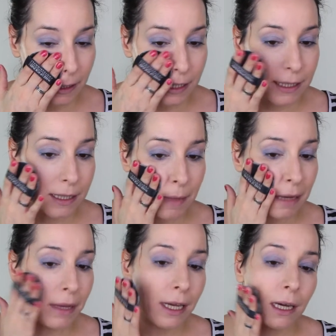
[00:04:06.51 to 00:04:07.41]
This is by
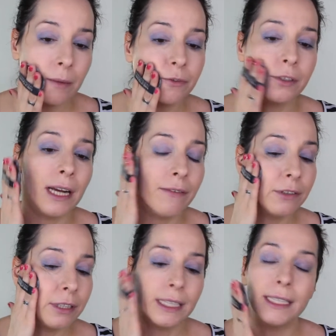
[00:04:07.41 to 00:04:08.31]
Makeup
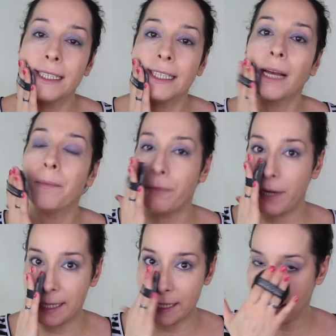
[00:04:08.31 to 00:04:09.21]
Forever, and I'm
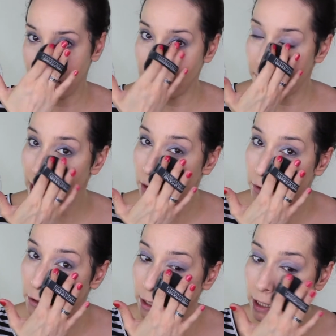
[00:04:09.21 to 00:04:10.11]
pressing the
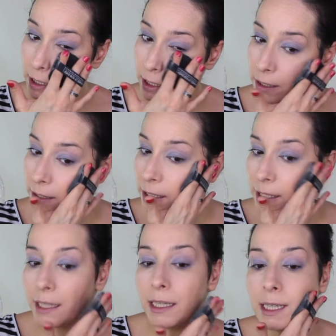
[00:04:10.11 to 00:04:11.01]
powder
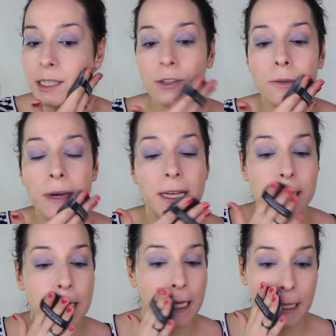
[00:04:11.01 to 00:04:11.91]
into my
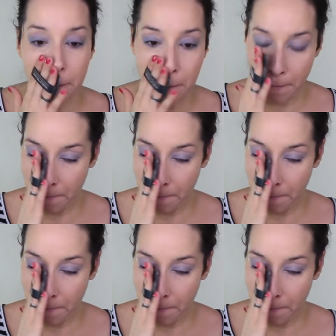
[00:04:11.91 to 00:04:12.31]
skin.